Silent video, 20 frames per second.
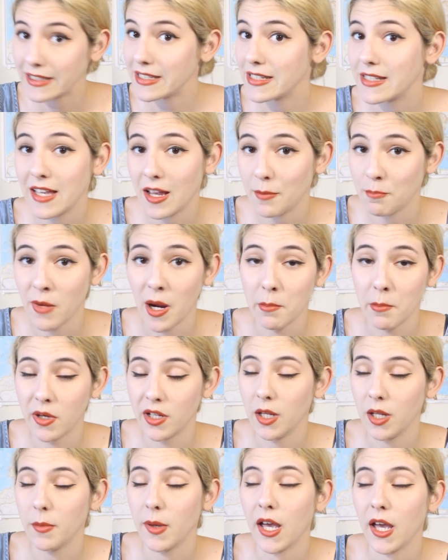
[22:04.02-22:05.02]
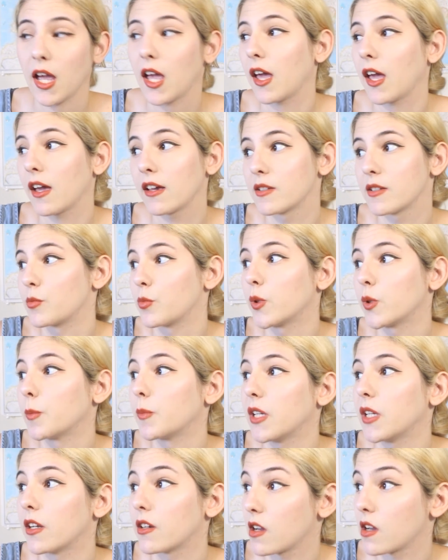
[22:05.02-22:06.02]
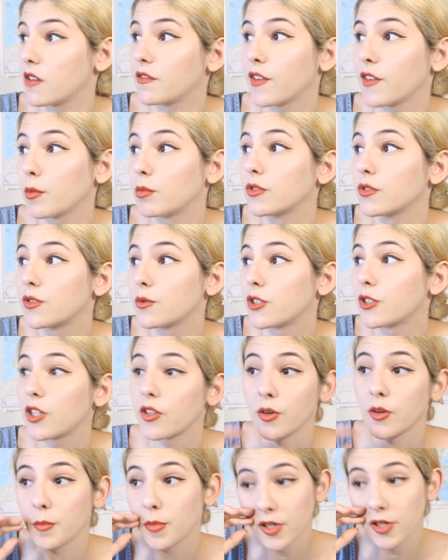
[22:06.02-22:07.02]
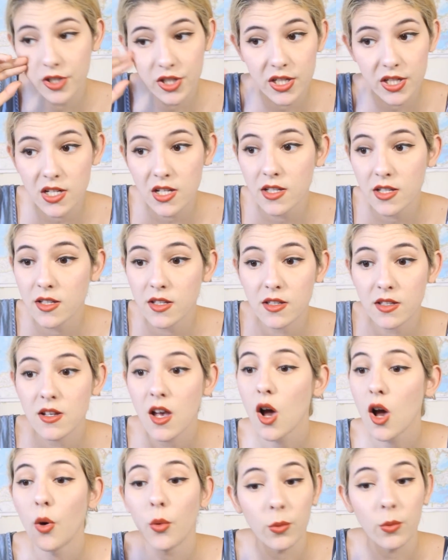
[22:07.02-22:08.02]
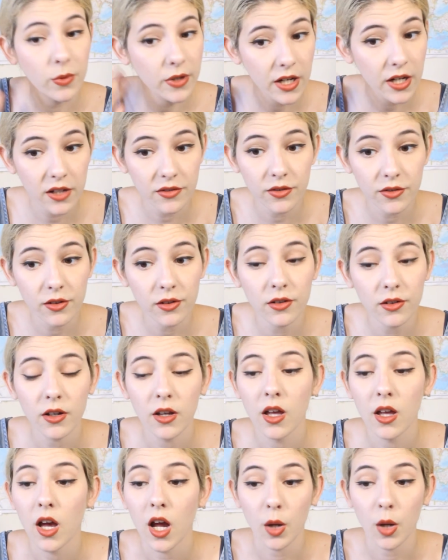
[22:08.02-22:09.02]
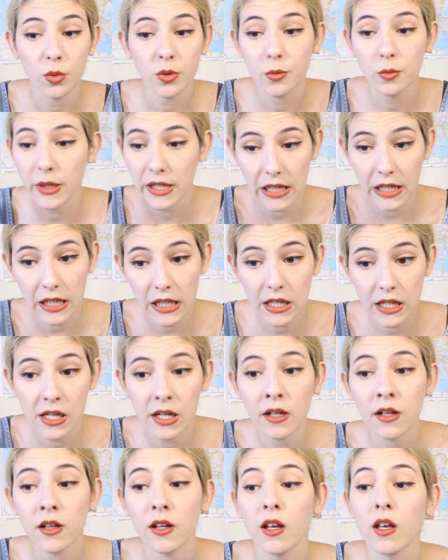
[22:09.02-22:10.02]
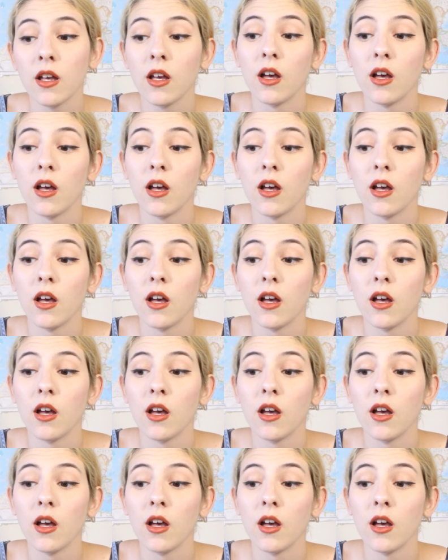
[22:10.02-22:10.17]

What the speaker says: least get my money back, it will be enough. I will do another purchase, whatever, I will wait again.